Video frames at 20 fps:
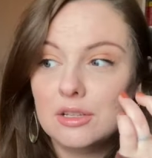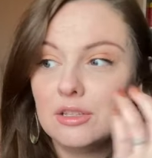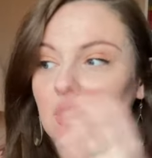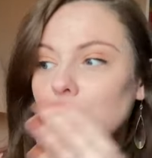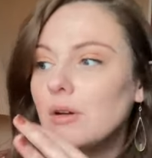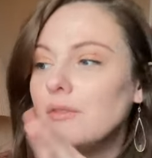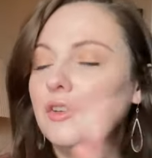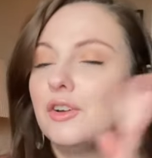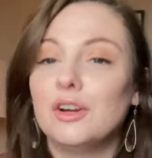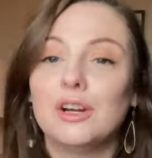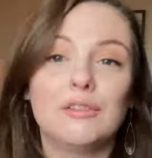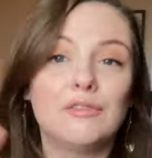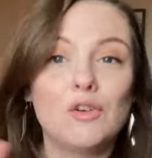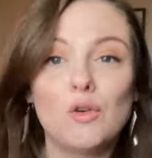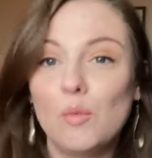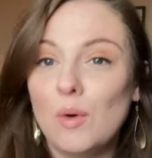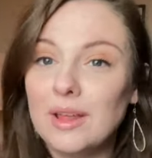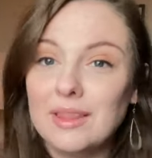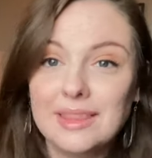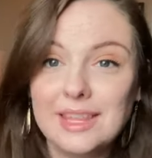So if you're here for
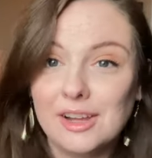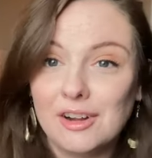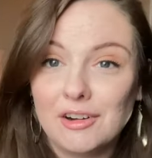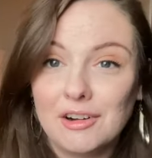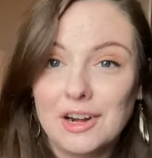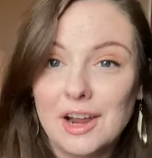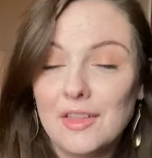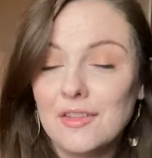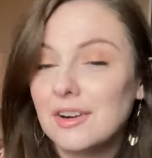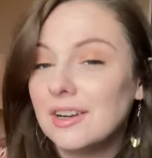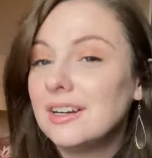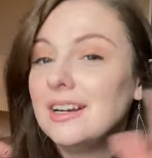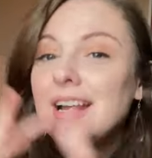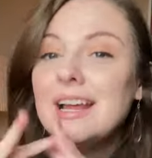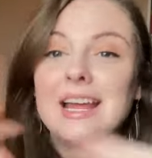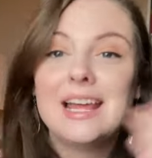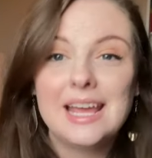one thing or another,